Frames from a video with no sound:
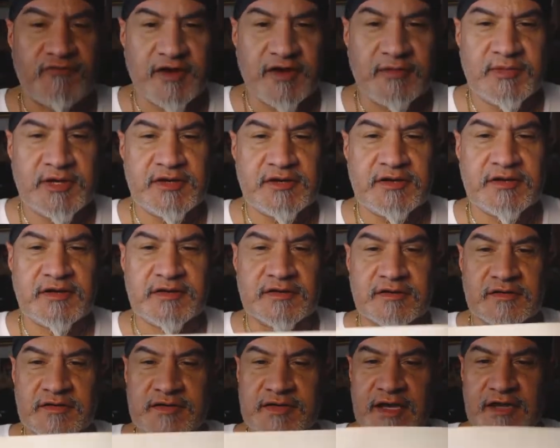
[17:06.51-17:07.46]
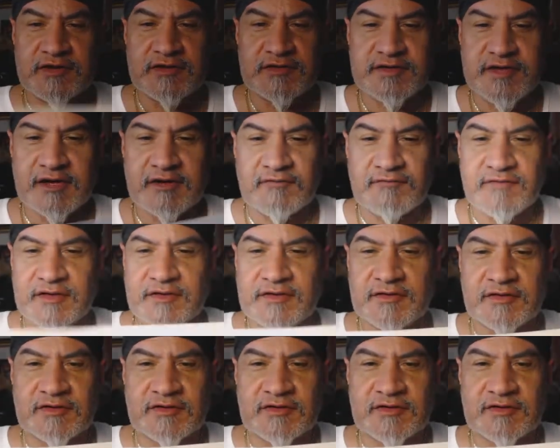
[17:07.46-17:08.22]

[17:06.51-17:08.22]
frame it and you take good care of it,